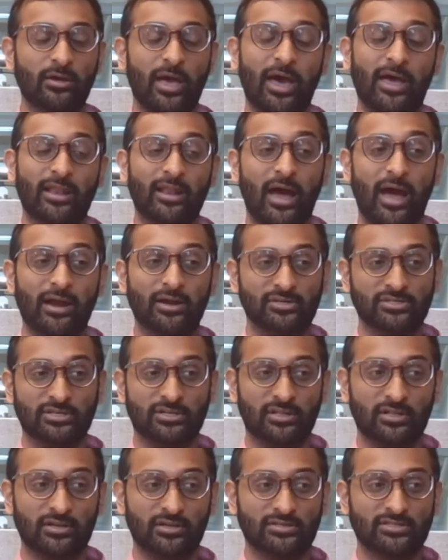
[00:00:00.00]
had higher
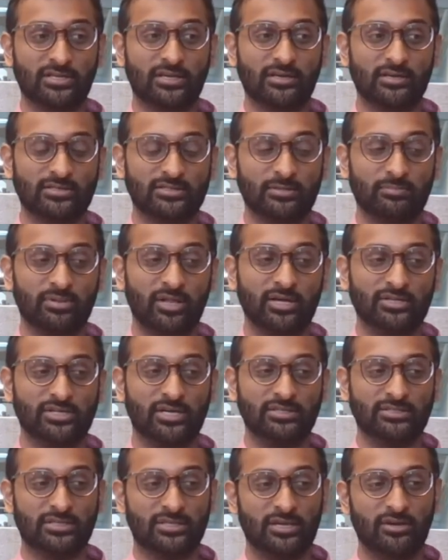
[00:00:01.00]
supply
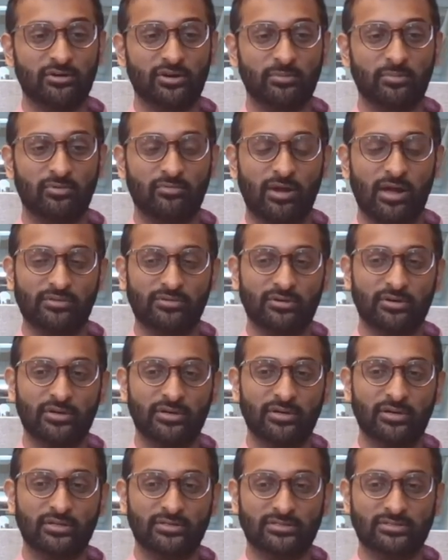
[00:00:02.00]
chain security, but
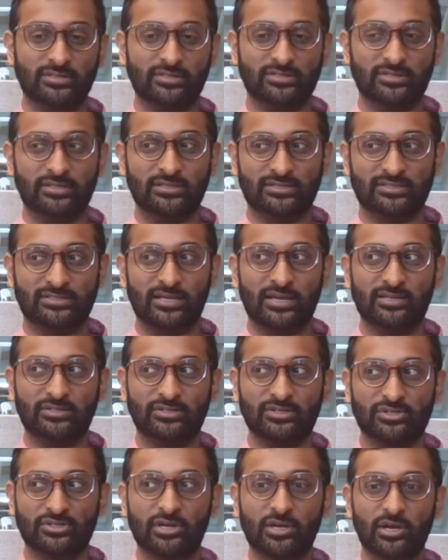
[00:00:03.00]
rather it's
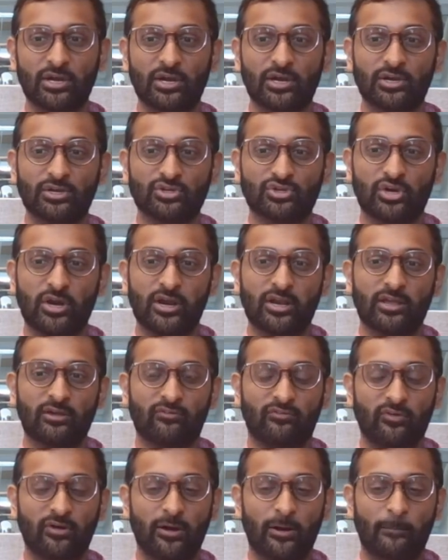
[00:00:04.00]
instead just
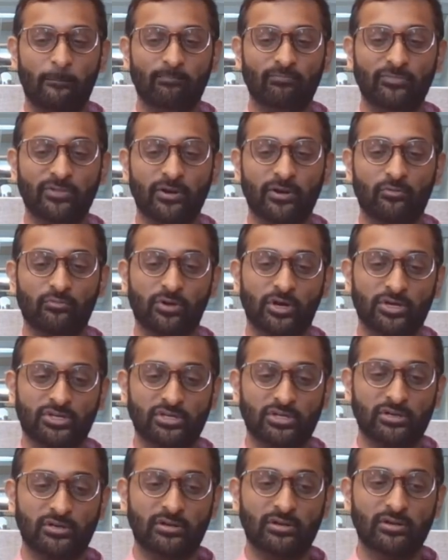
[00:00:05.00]
trading from
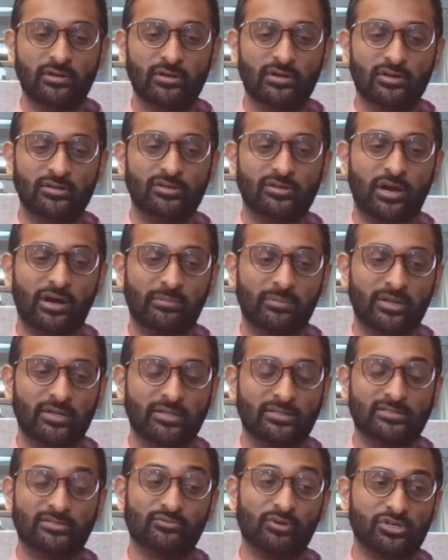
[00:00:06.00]
Russian
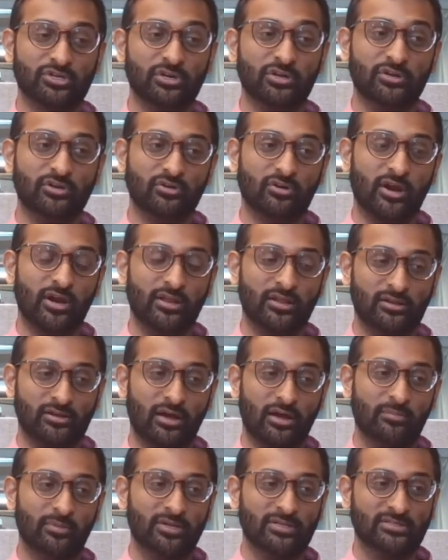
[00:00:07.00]
and Ukrainian
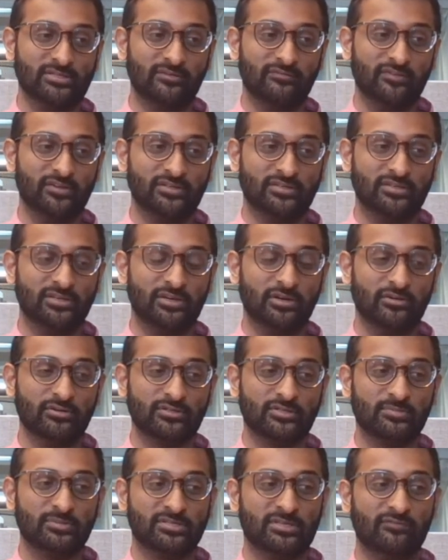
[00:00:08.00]
dominance of this
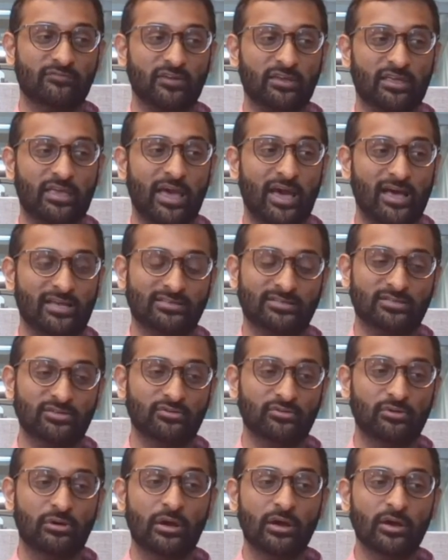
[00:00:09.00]
specific gas
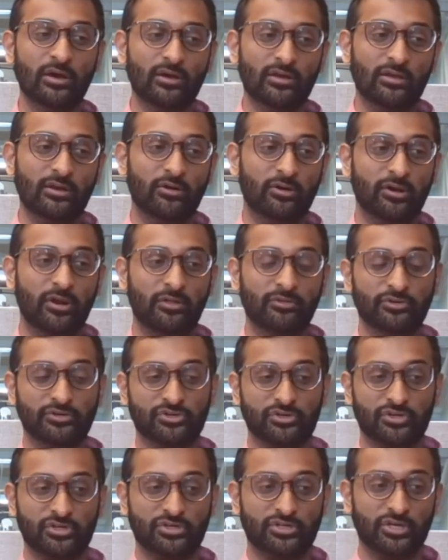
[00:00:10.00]
to another
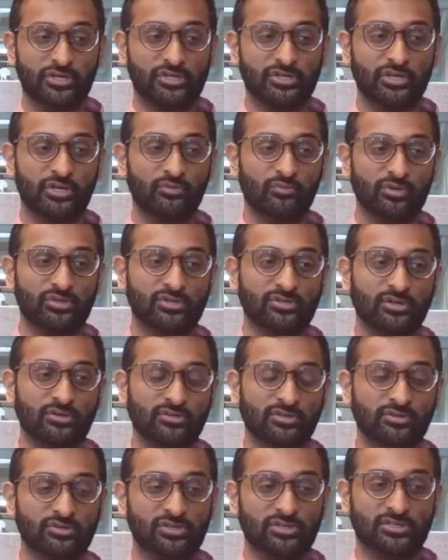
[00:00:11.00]
jurisdiction, which is
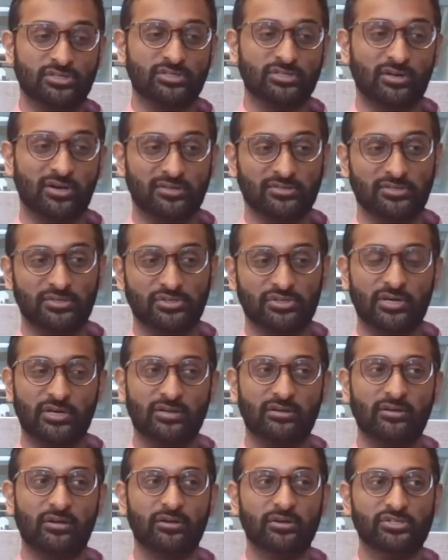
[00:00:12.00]
also just as
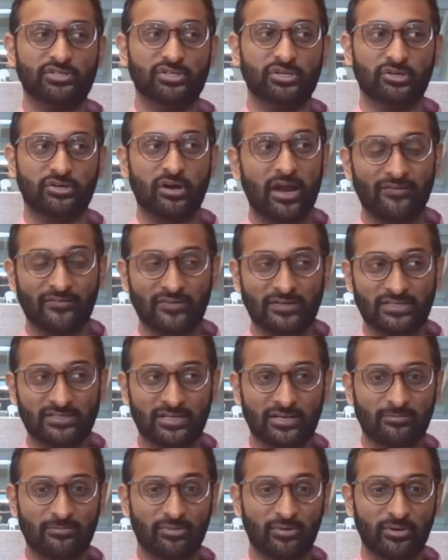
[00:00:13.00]
concentrated on a geographic
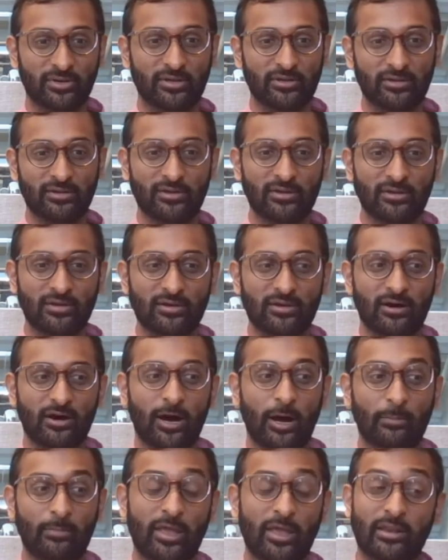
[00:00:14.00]
standpoint,
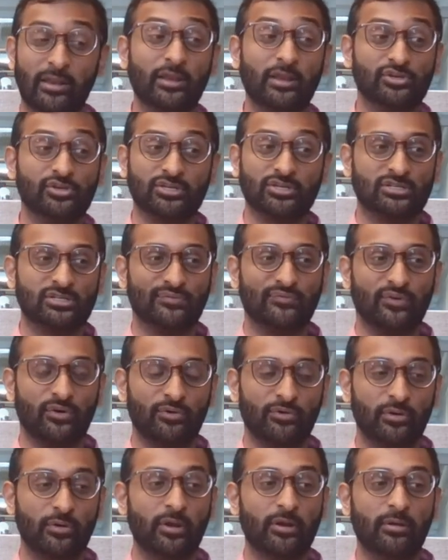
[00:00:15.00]
and just as
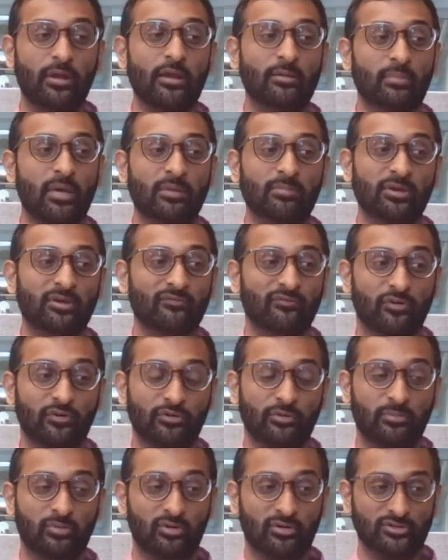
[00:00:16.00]
and maybe
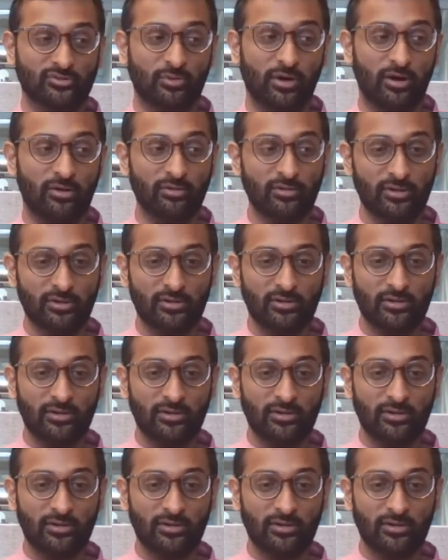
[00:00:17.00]
vulnerable as well.